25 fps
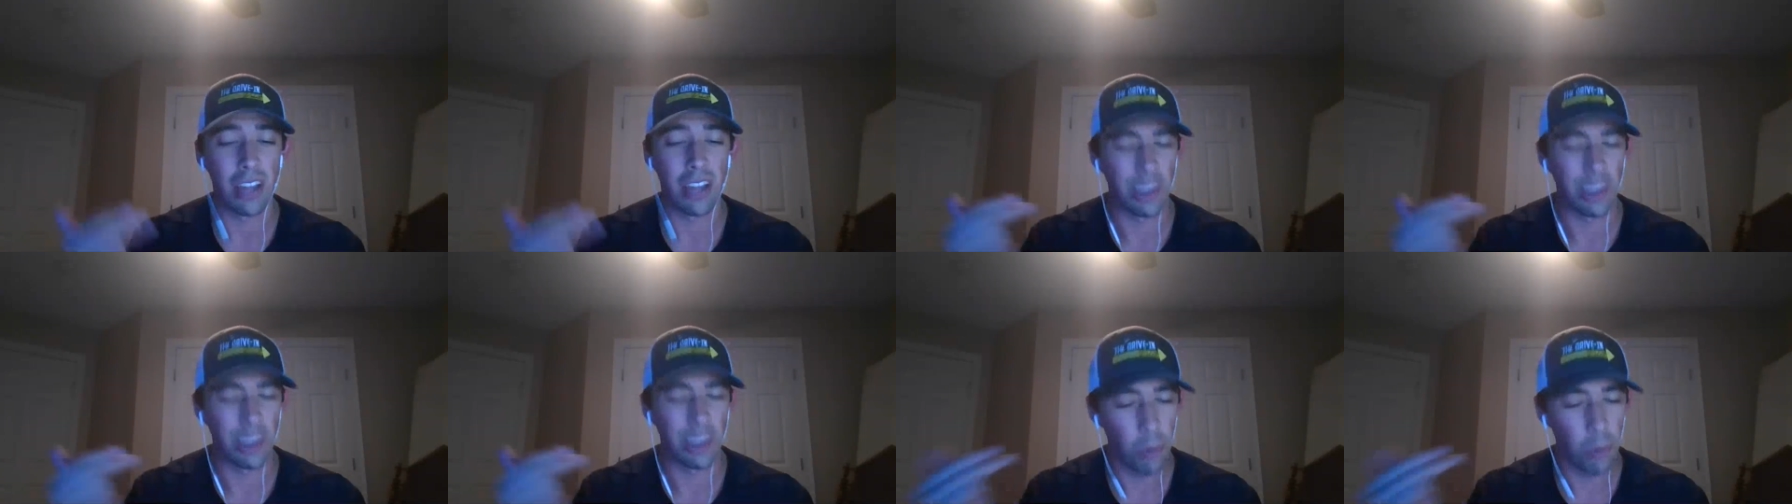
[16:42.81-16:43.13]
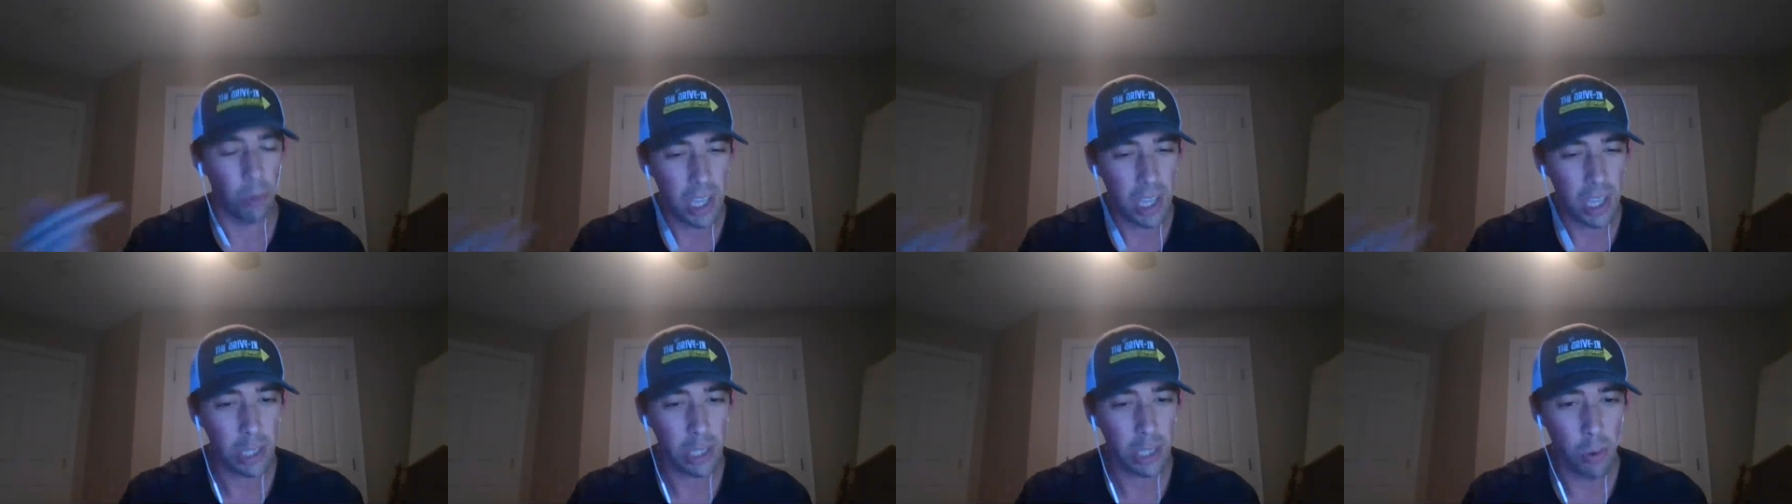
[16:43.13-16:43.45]
the
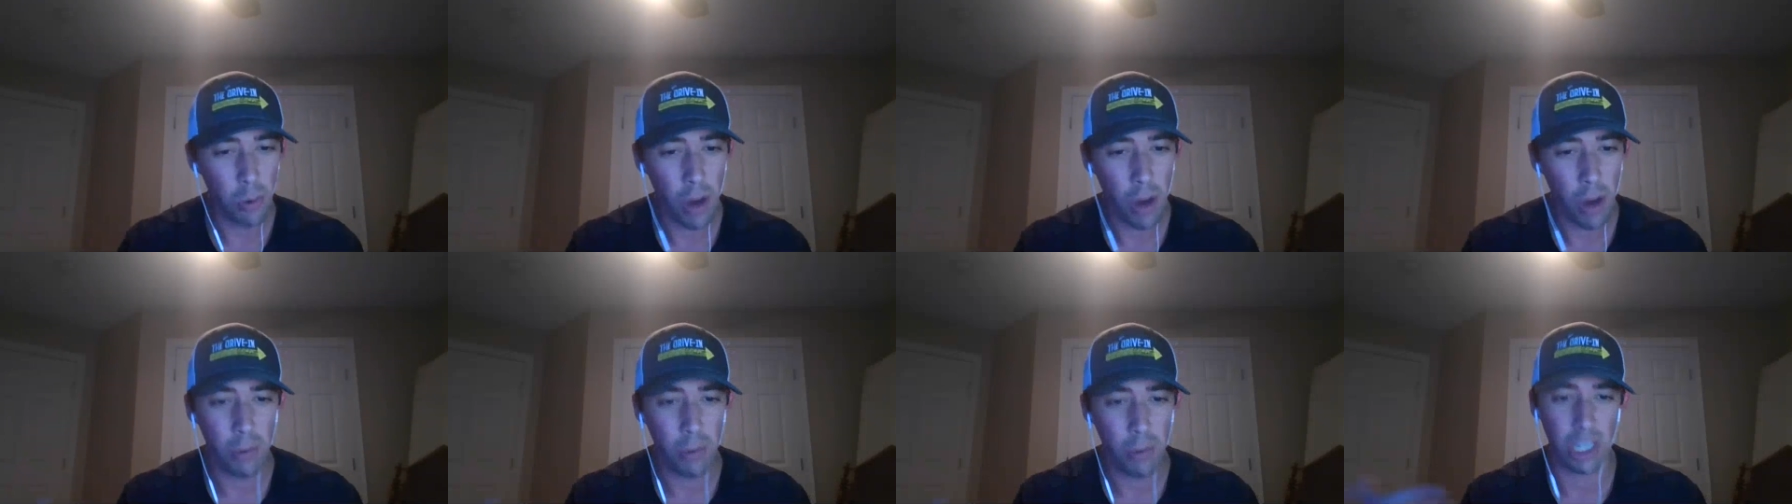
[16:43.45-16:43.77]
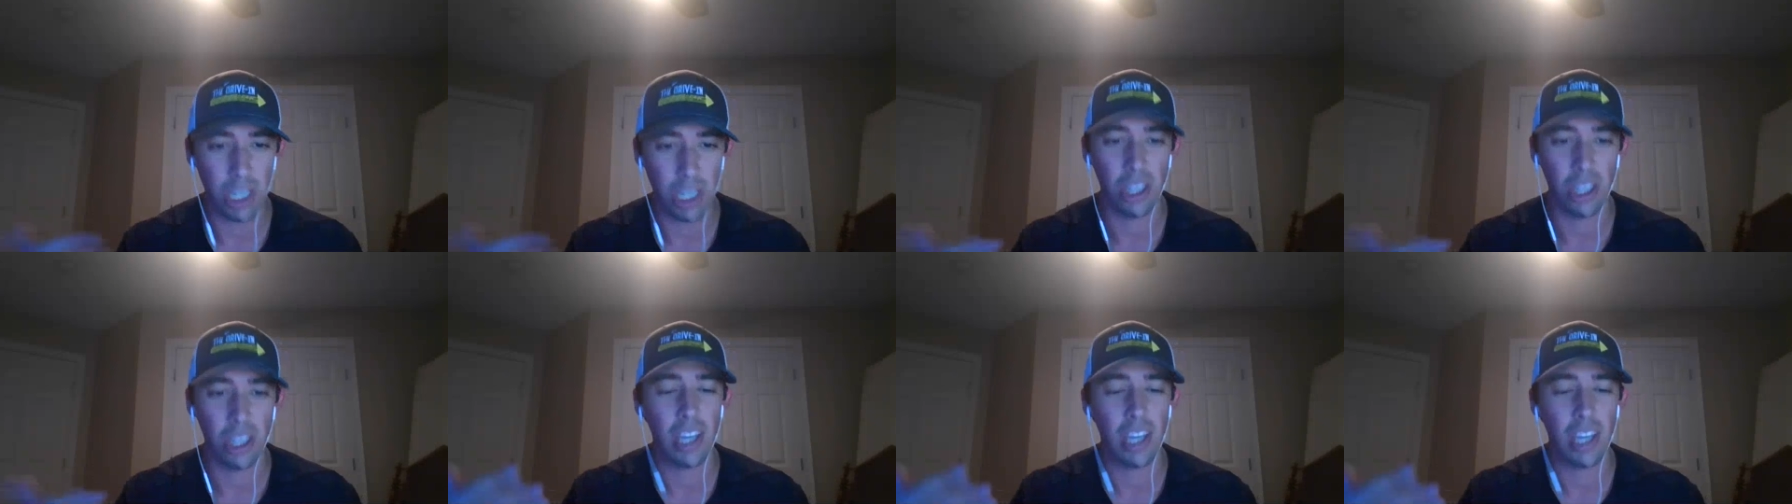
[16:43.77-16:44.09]
weakest one, which
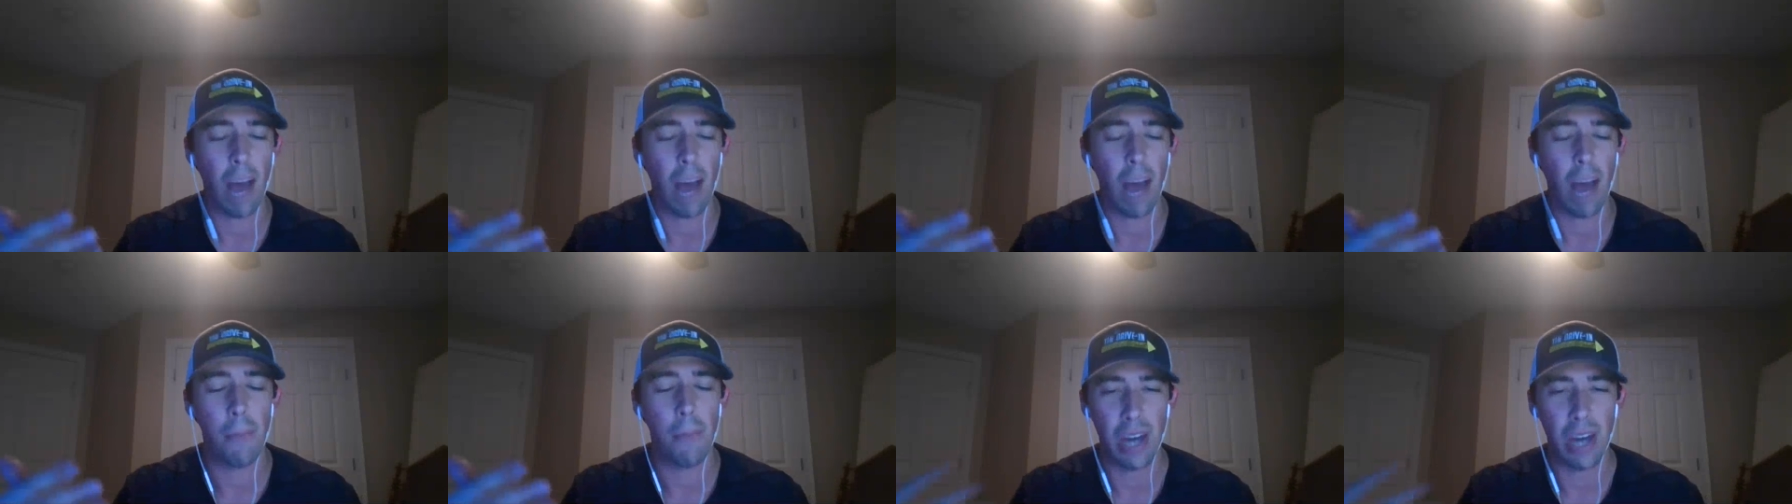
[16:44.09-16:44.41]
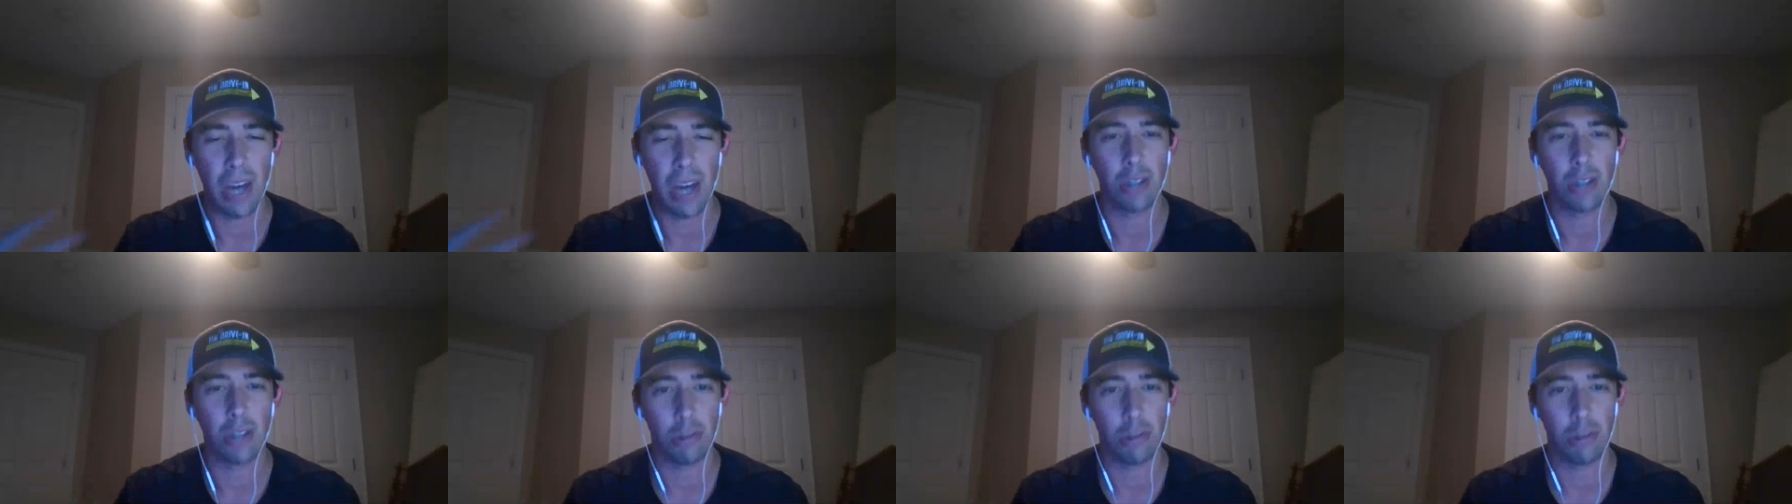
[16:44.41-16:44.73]
I think got
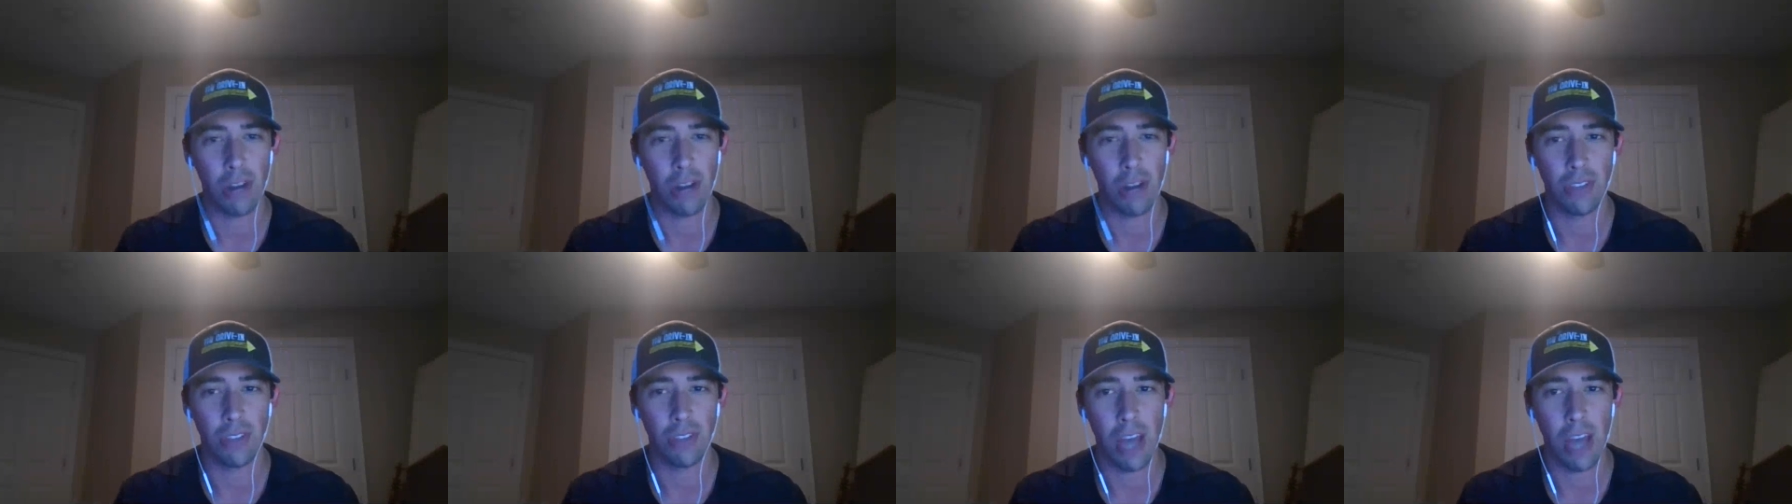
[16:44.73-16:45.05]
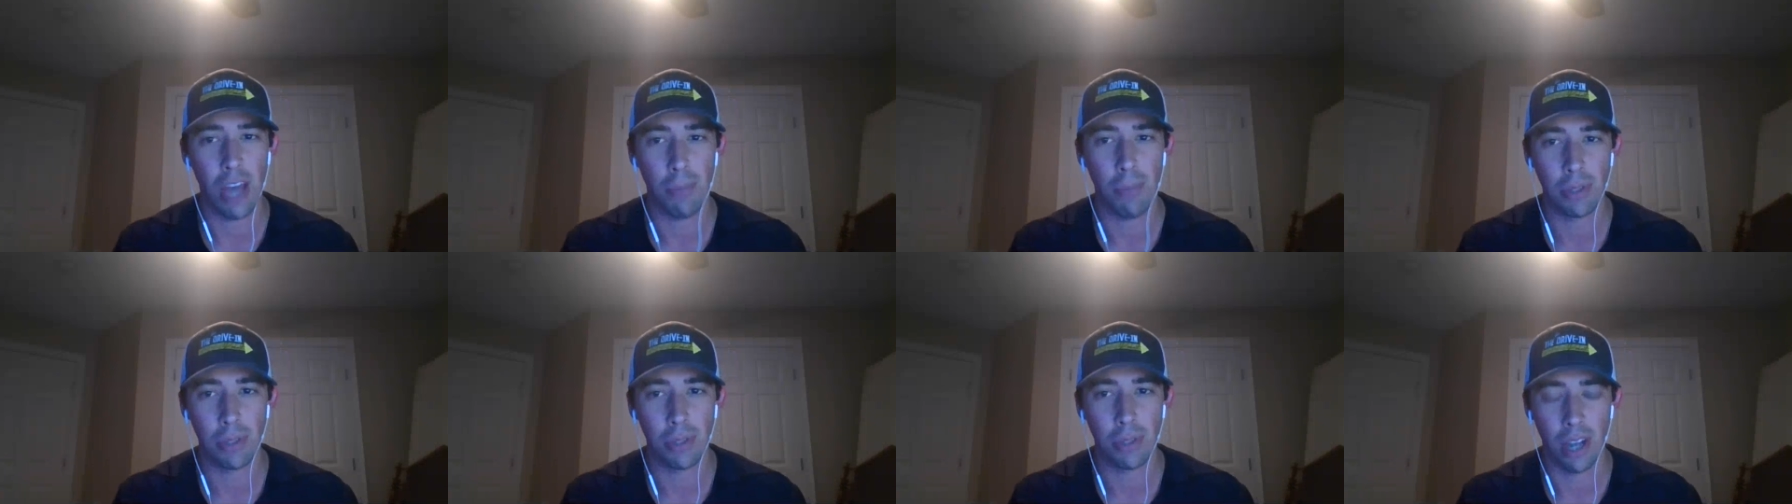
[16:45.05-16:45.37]
better throughout the
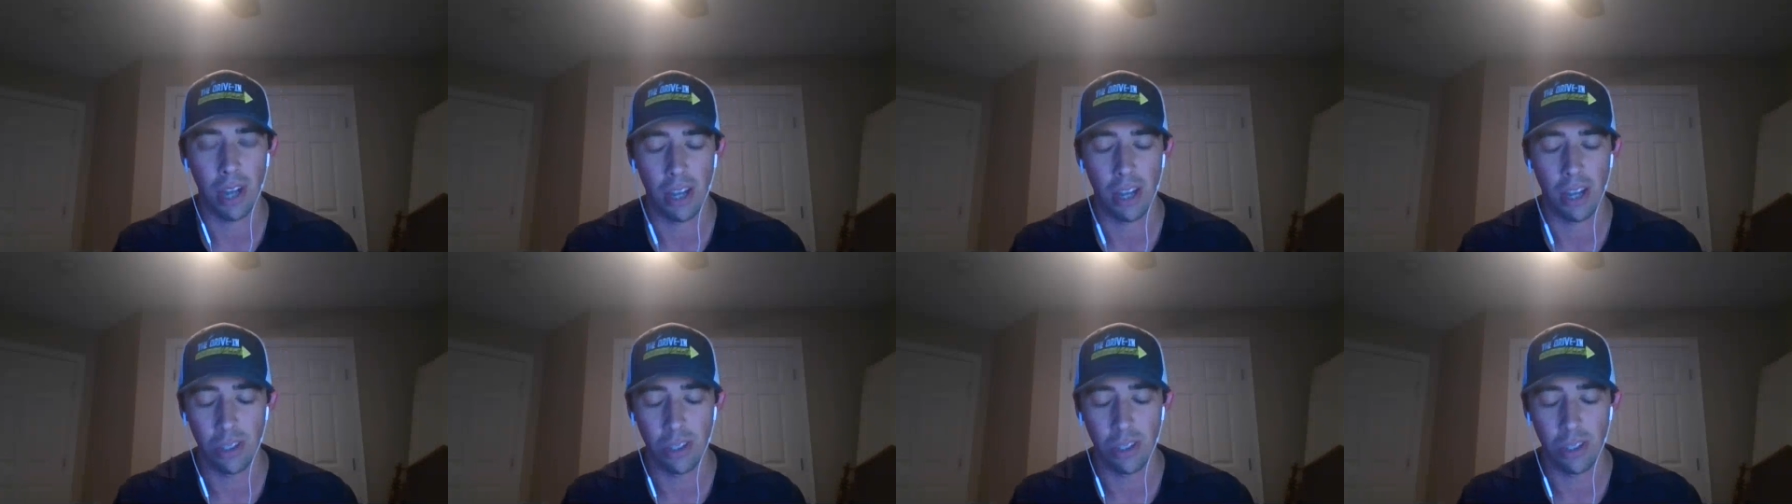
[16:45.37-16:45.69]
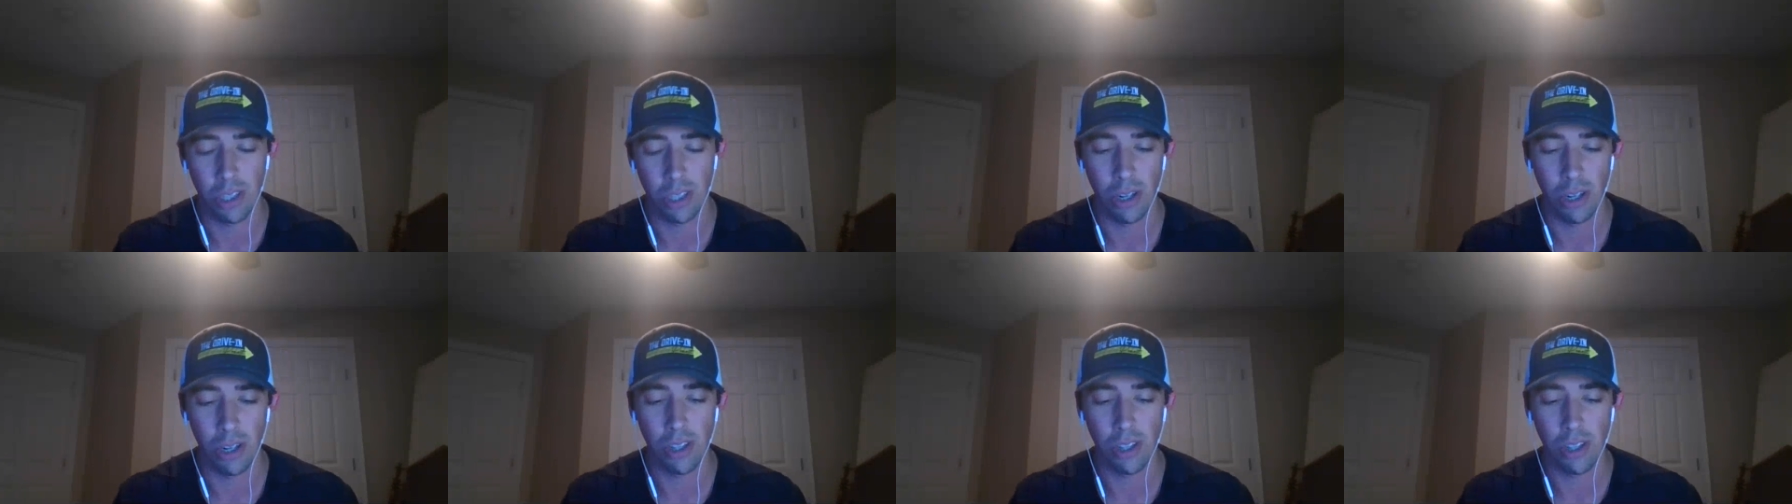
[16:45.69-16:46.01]
episode, uh, the
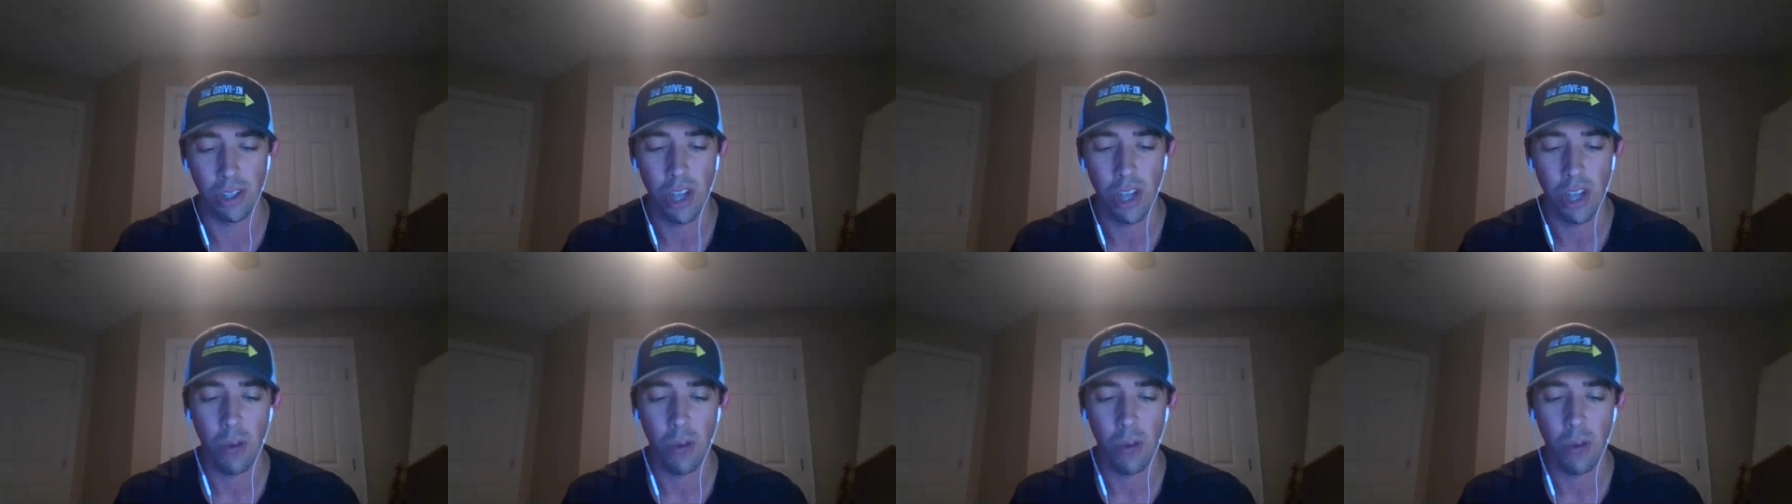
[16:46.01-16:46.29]
series,